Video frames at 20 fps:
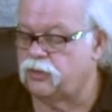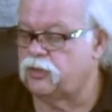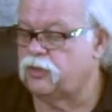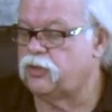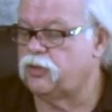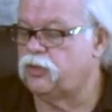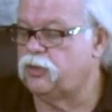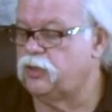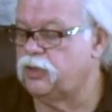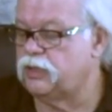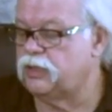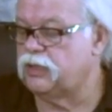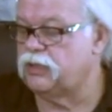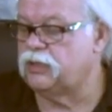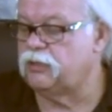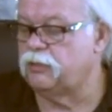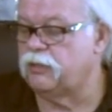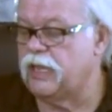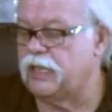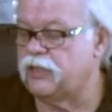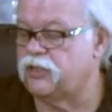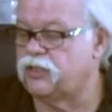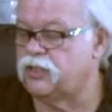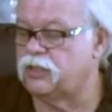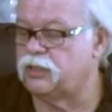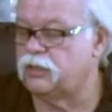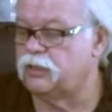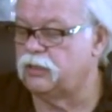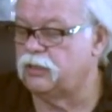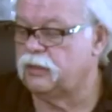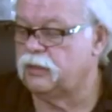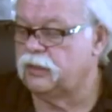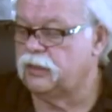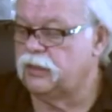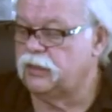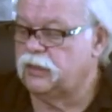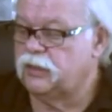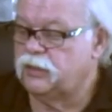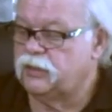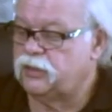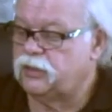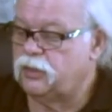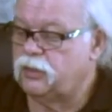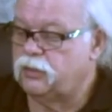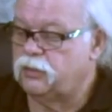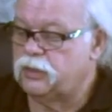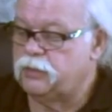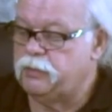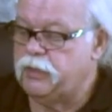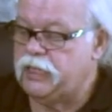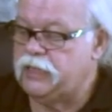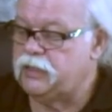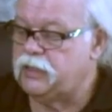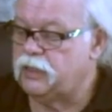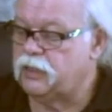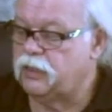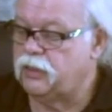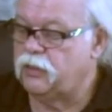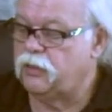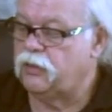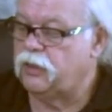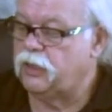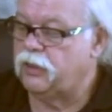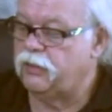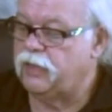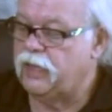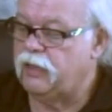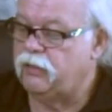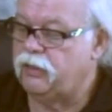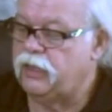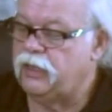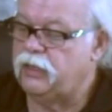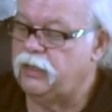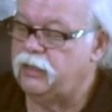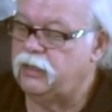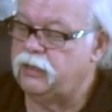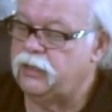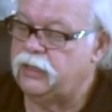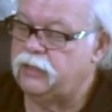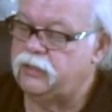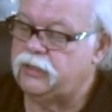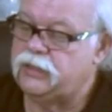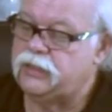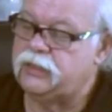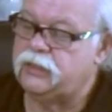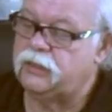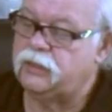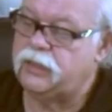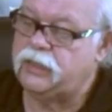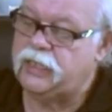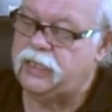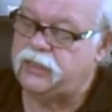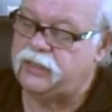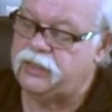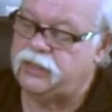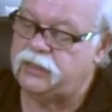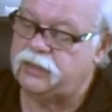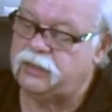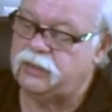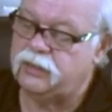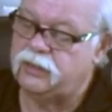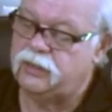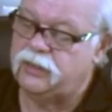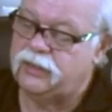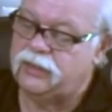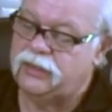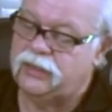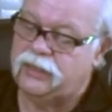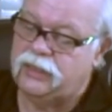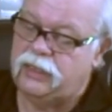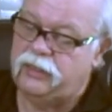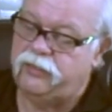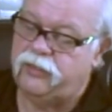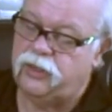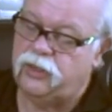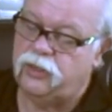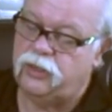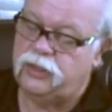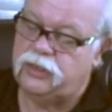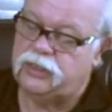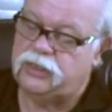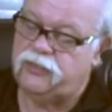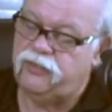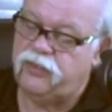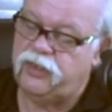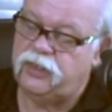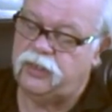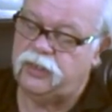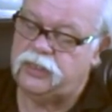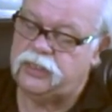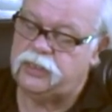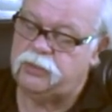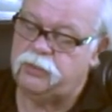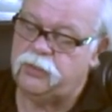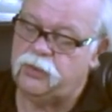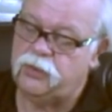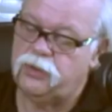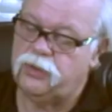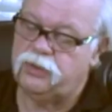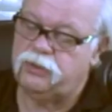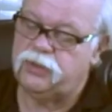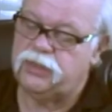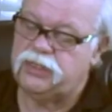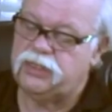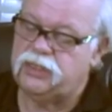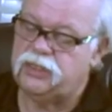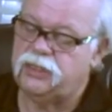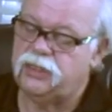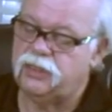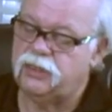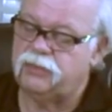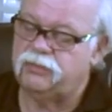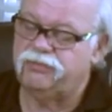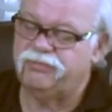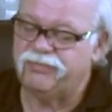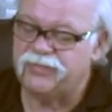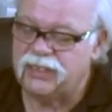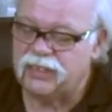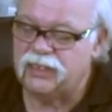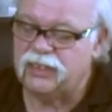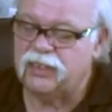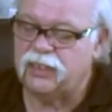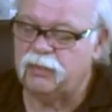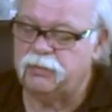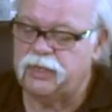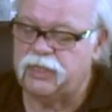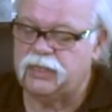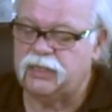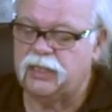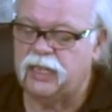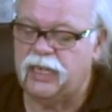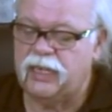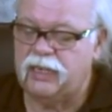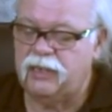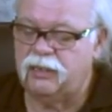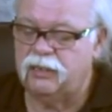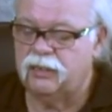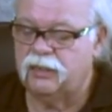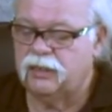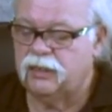to this direction. So it was basically going around here and then still catching. Even though this is fairly smooth, it was still a little bit tight,